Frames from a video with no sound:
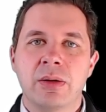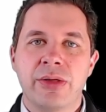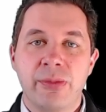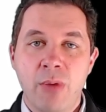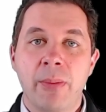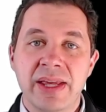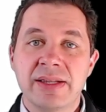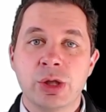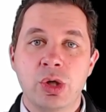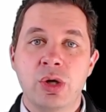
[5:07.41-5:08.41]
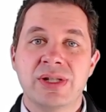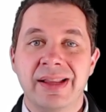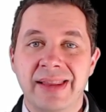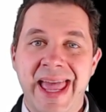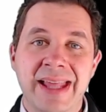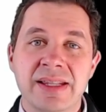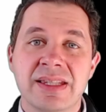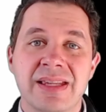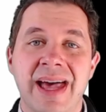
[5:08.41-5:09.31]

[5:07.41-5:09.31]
thermometers use a lens,